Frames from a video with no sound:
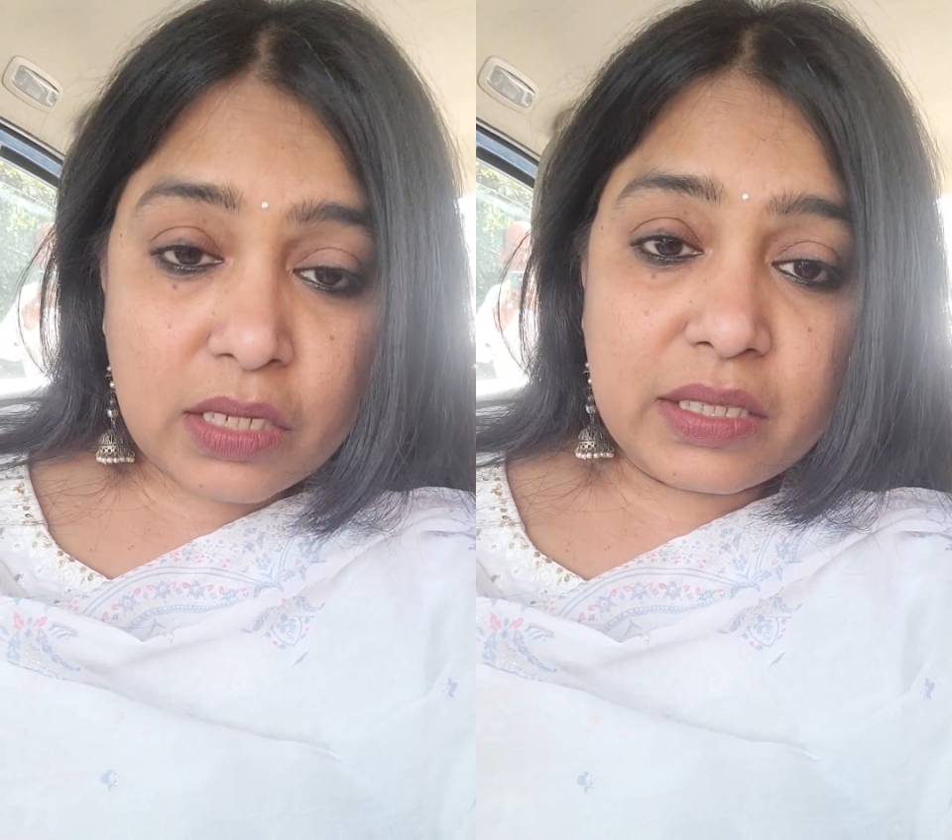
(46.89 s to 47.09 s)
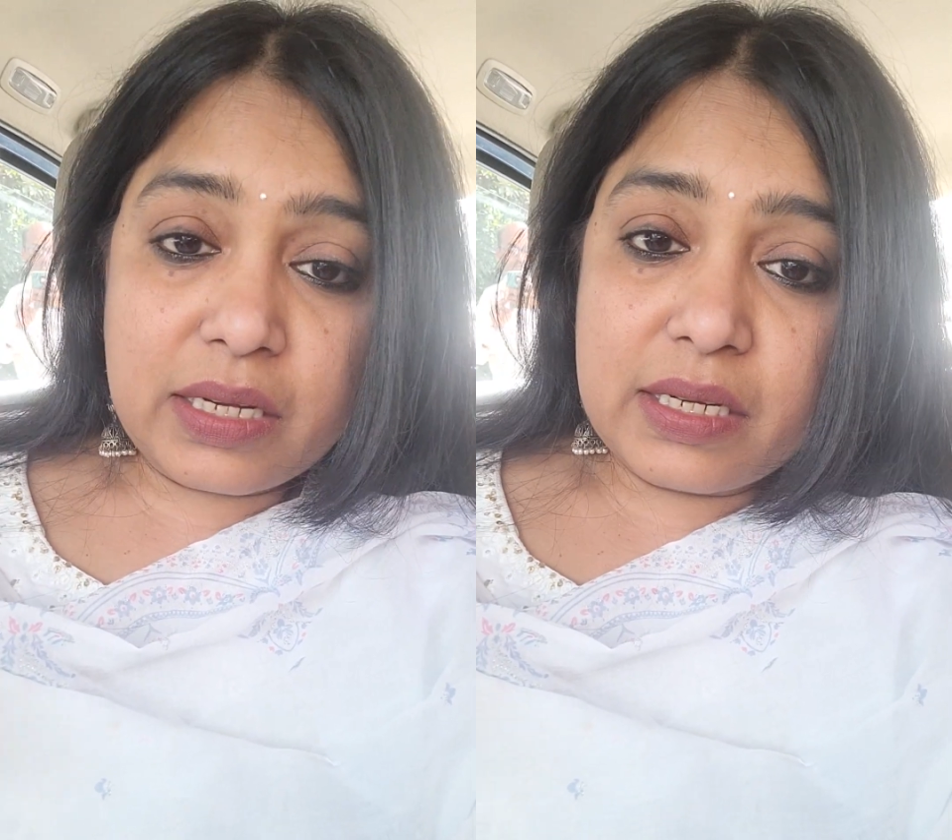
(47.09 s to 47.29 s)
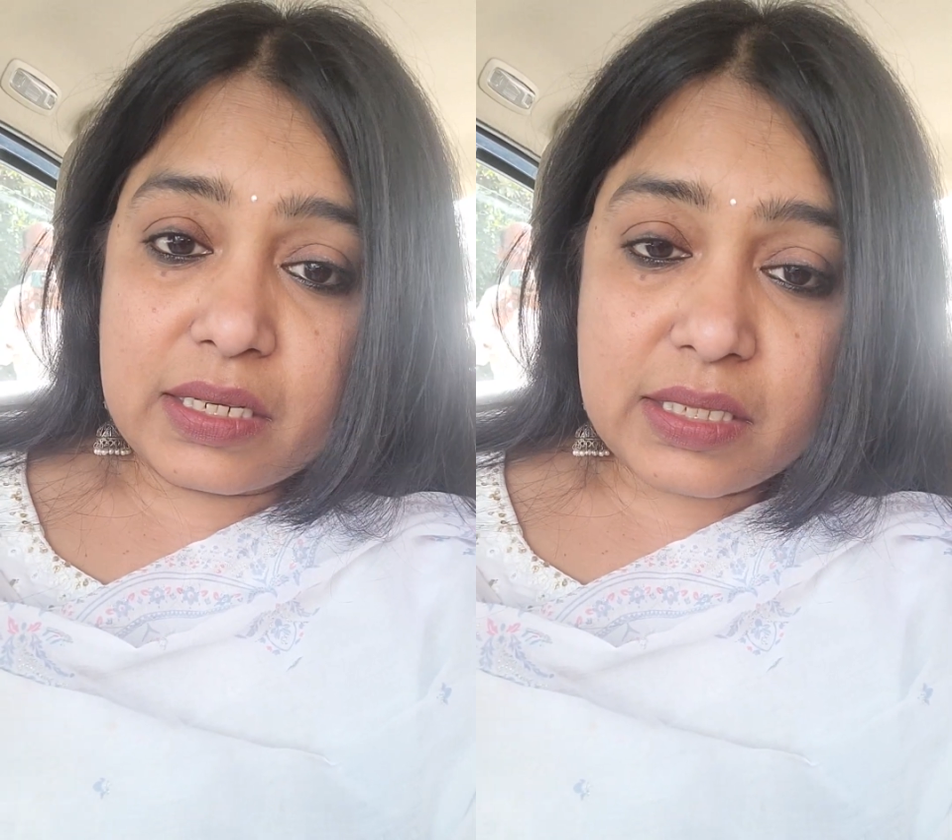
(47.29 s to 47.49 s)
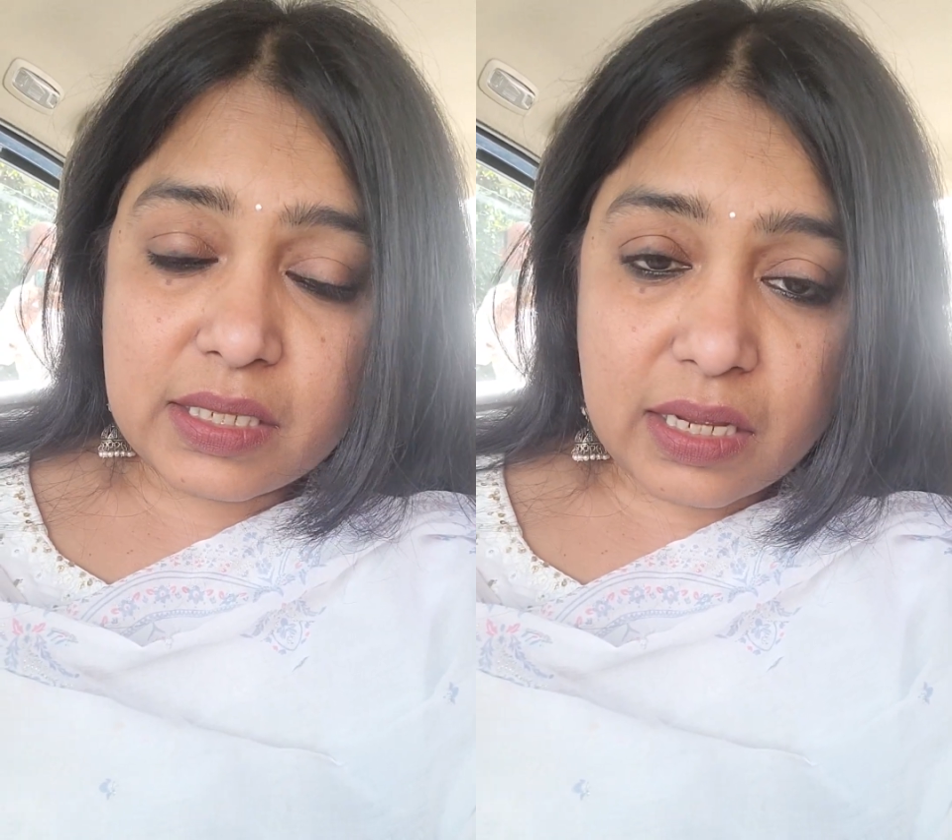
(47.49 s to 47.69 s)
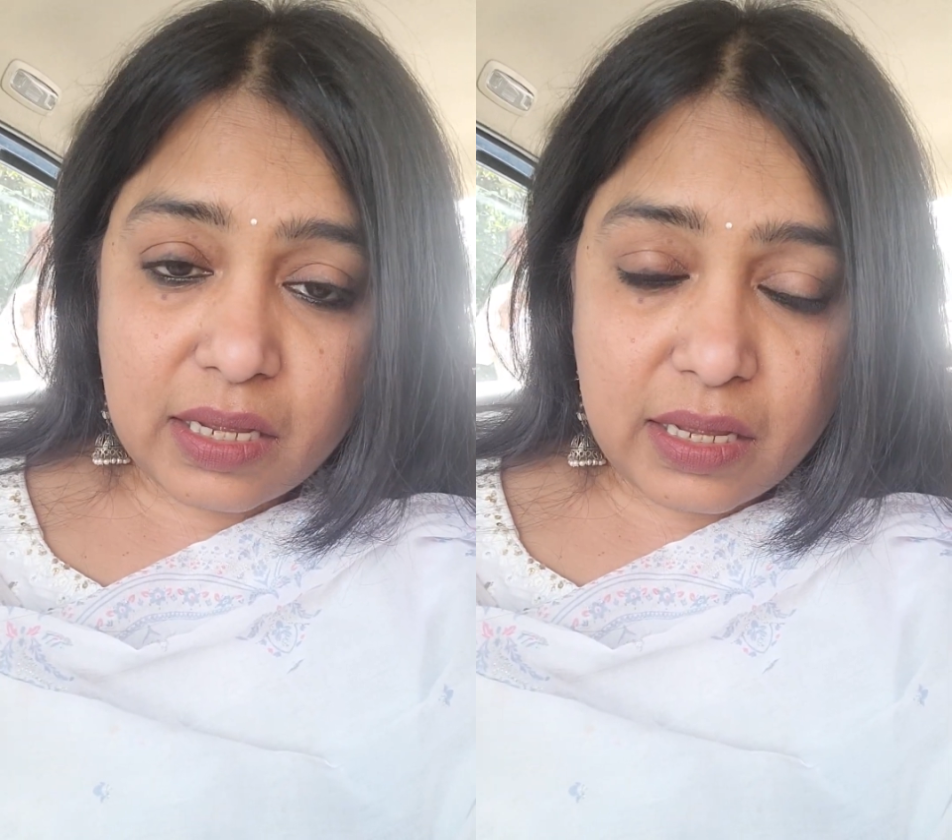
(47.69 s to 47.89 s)
then it is
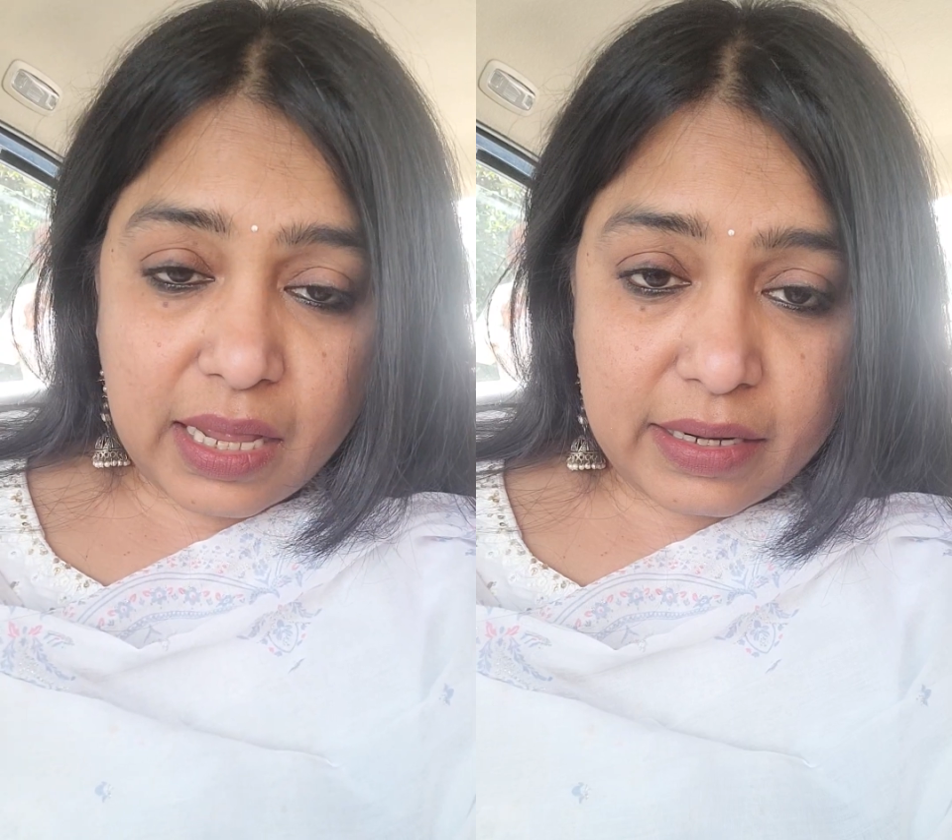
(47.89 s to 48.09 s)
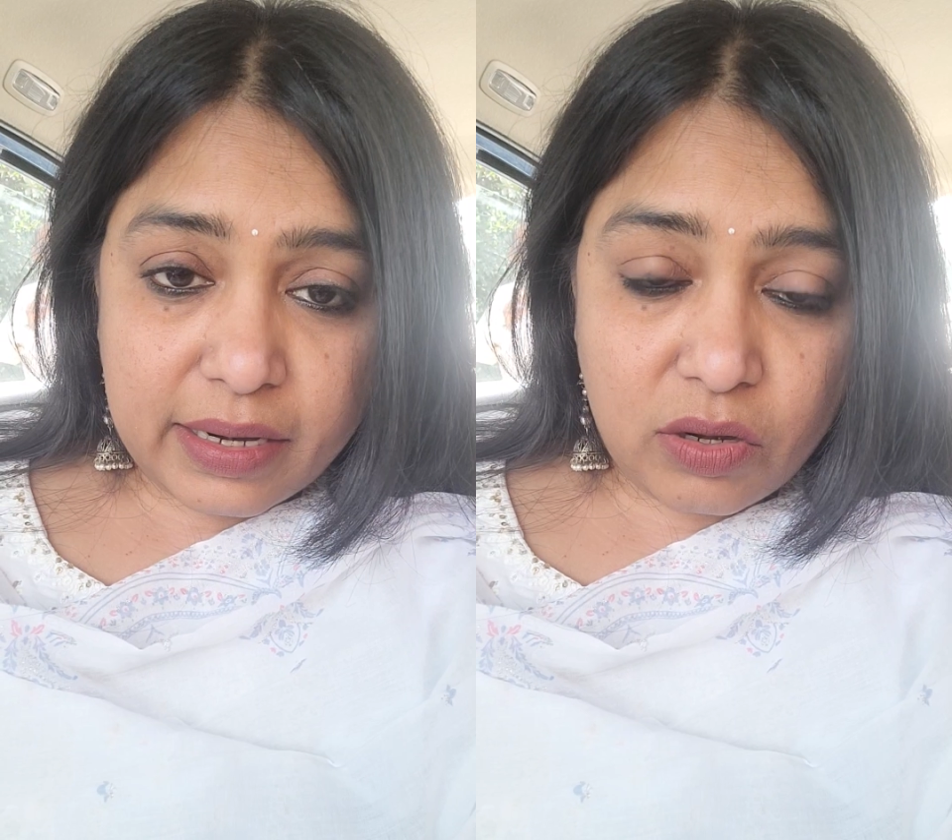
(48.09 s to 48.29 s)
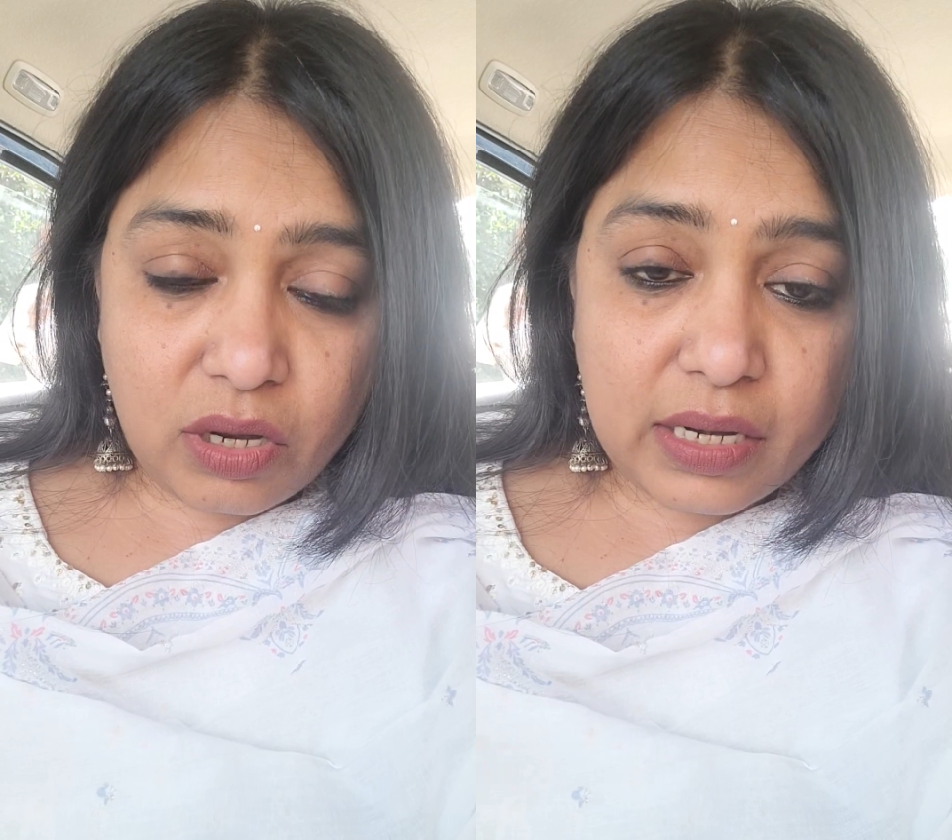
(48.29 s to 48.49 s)
and regular,